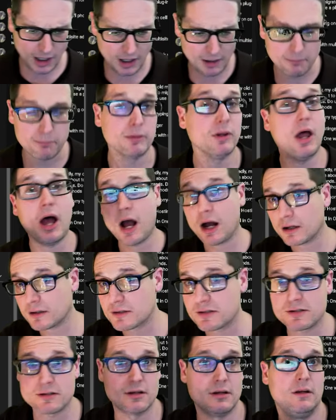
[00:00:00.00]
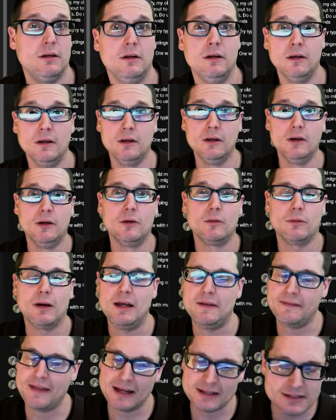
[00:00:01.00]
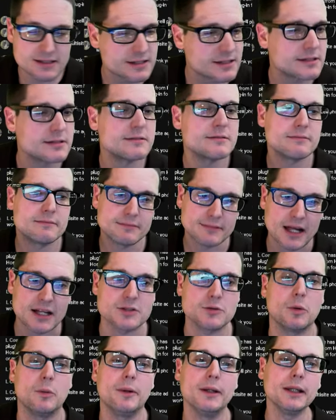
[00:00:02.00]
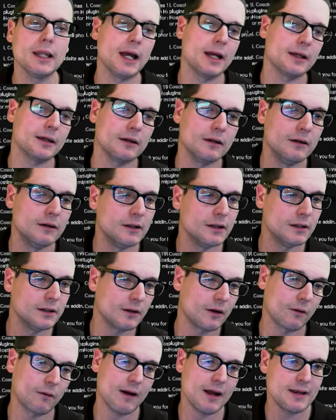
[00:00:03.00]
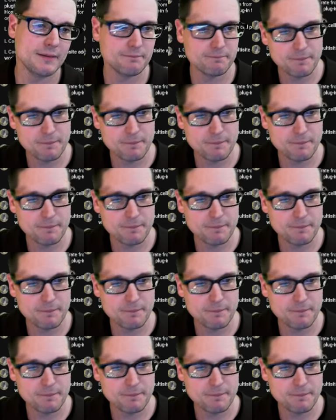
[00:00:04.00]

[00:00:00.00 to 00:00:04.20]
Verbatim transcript: Blocks, right? That's what we like, all right?